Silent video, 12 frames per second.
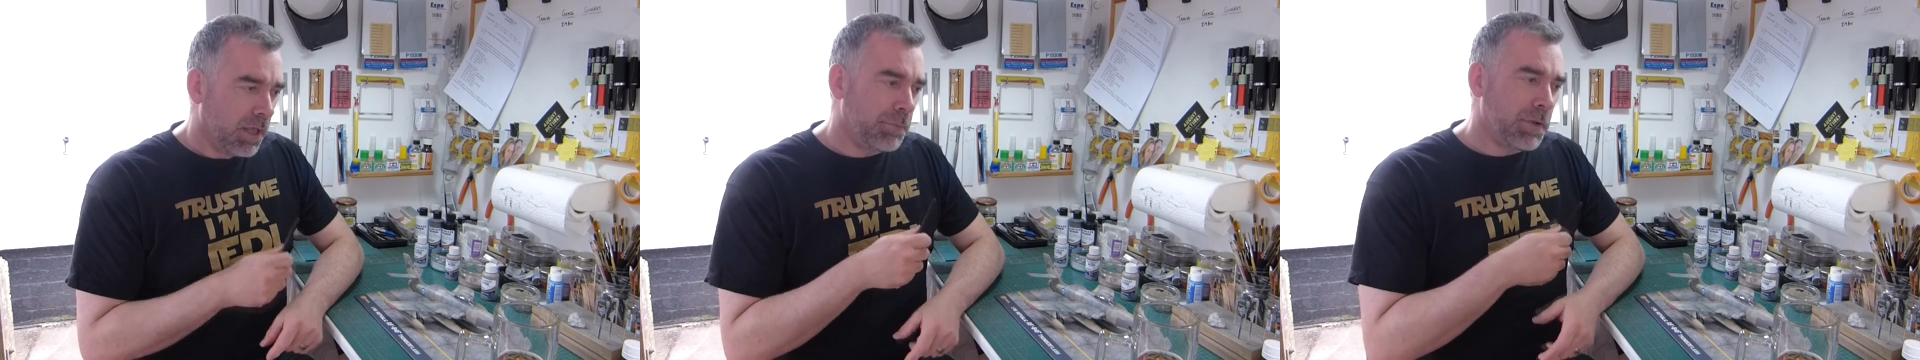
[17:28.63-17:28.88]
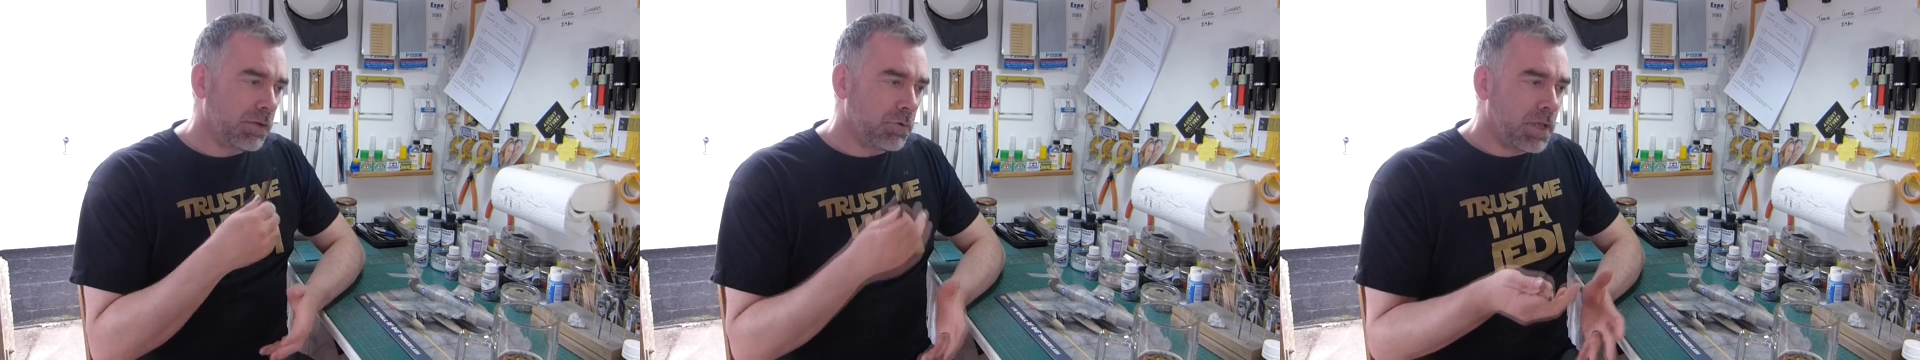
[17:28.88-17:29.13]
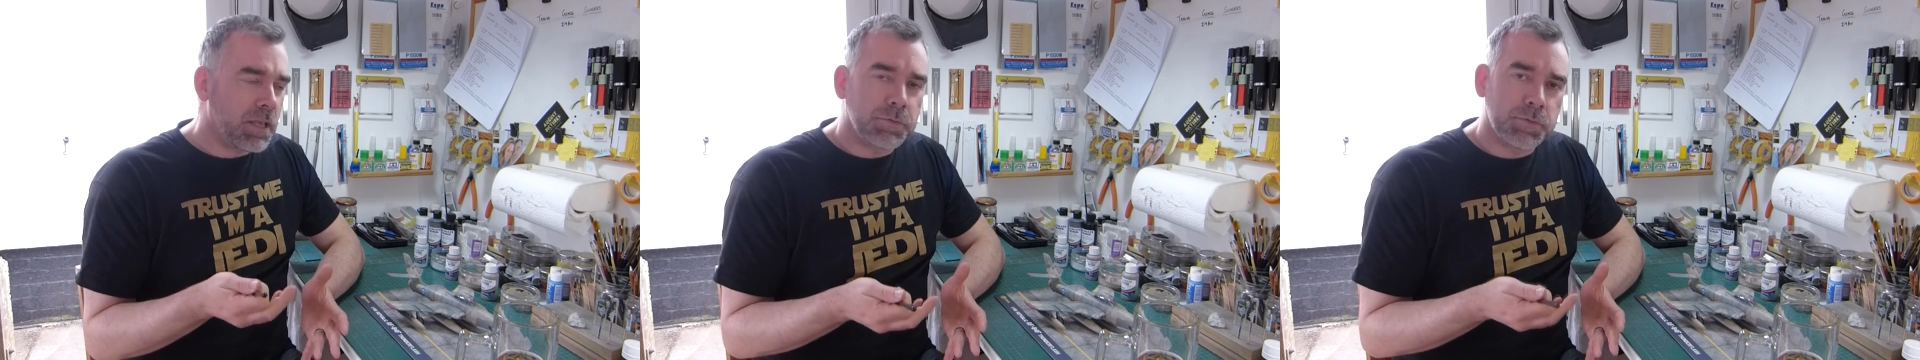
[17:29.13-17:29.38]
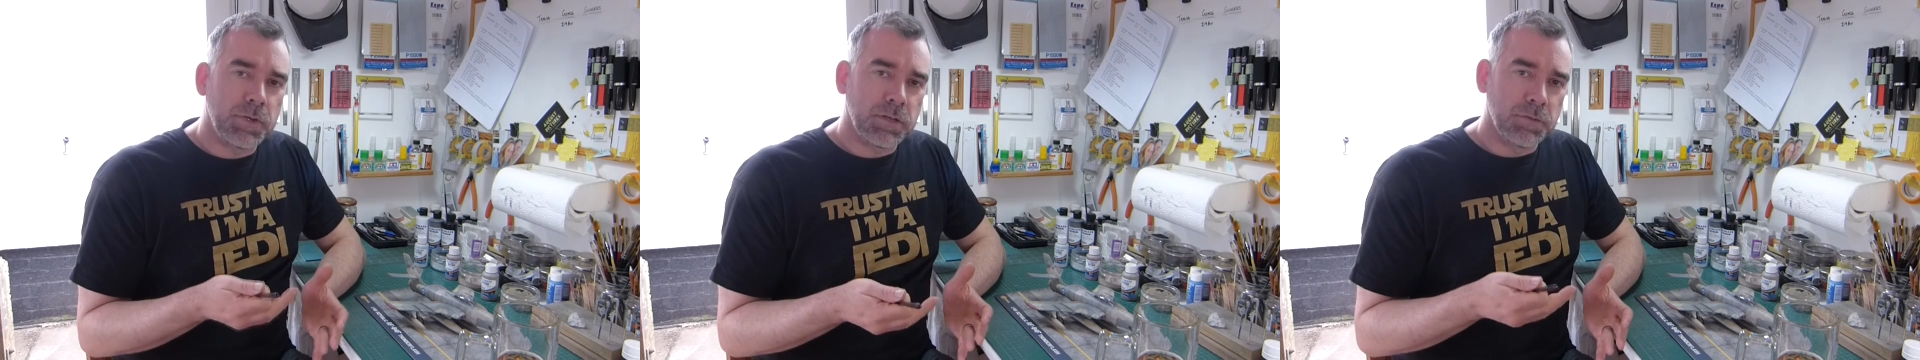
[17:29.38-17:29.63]
I mean, I know it
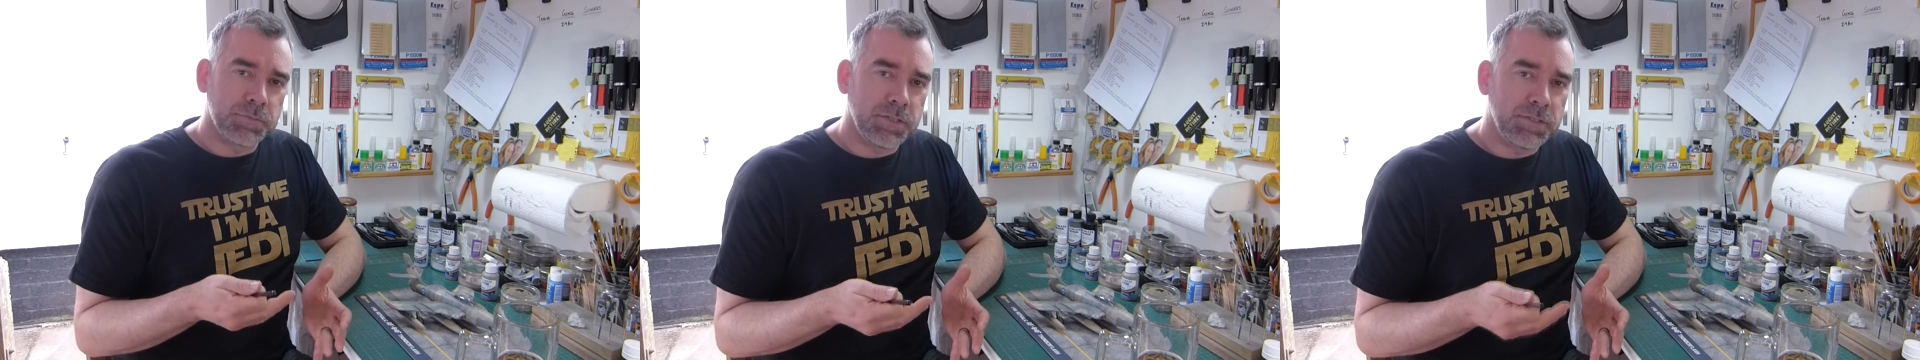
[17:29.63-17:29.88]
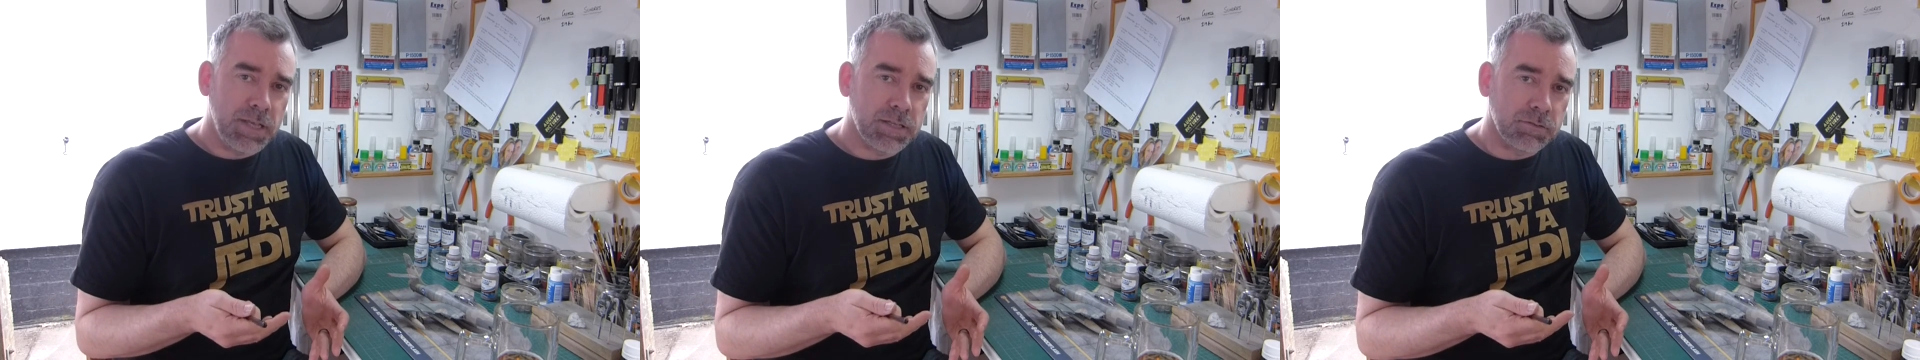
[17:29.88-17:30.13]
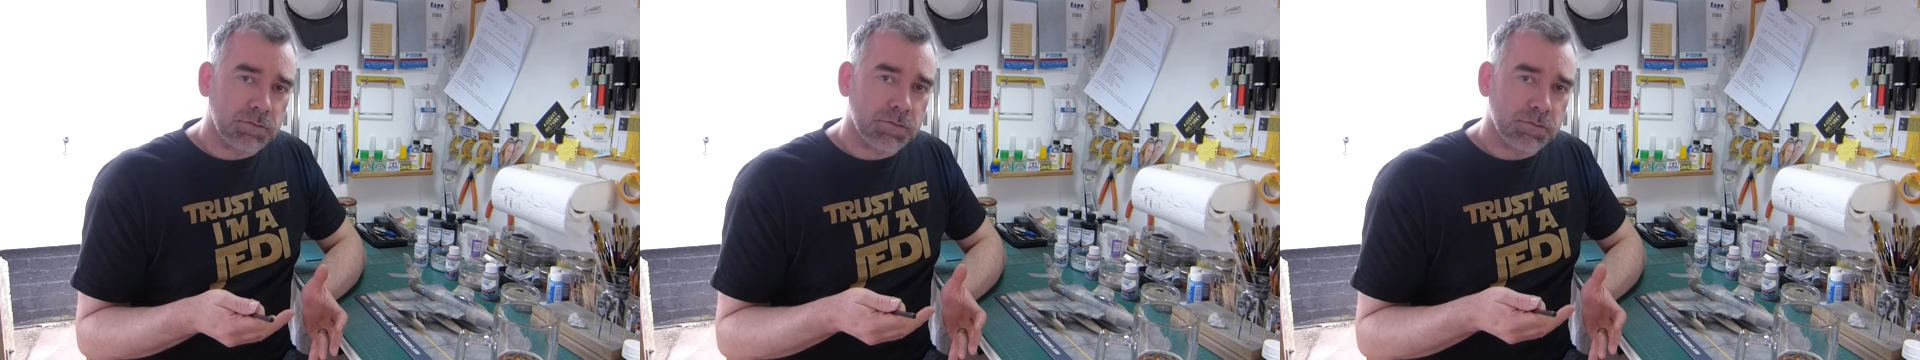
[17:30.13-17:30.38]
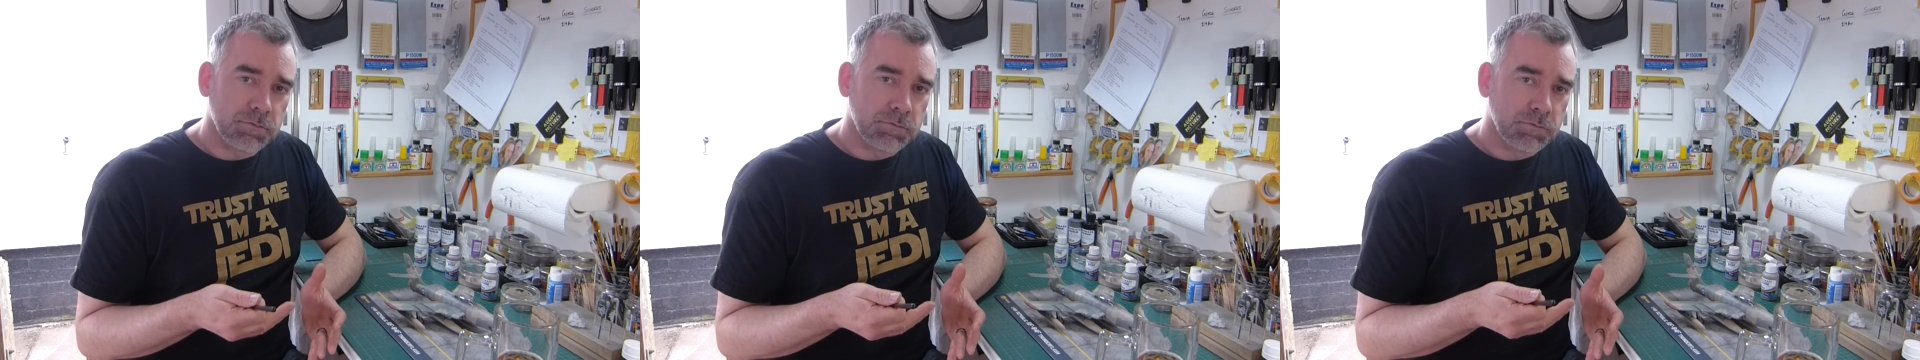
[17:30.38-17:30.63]
helps when it comes to
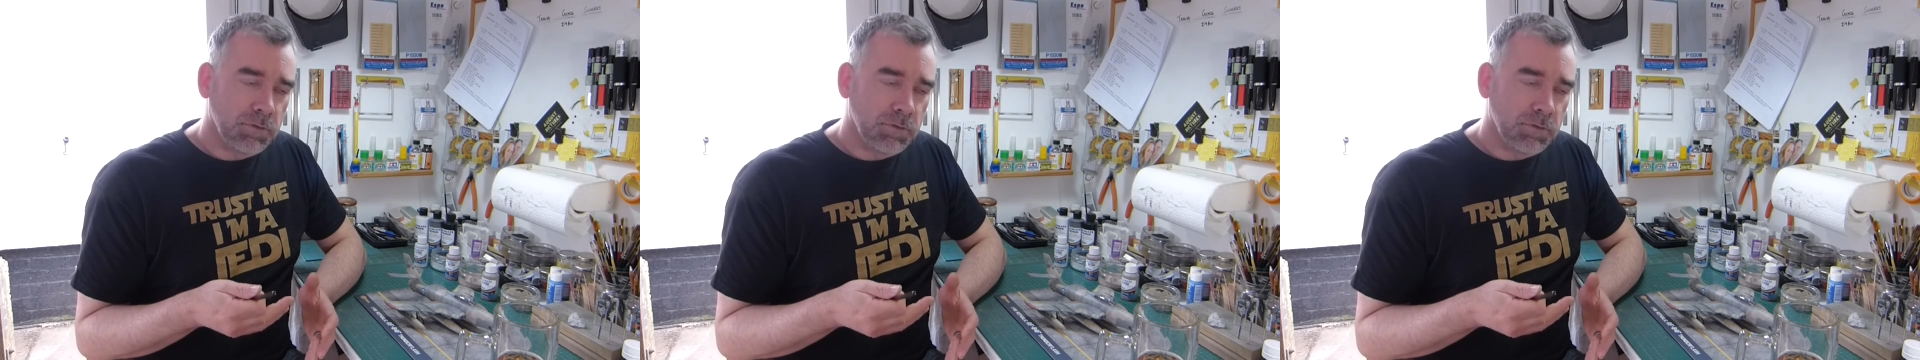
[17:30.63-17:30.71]
decals,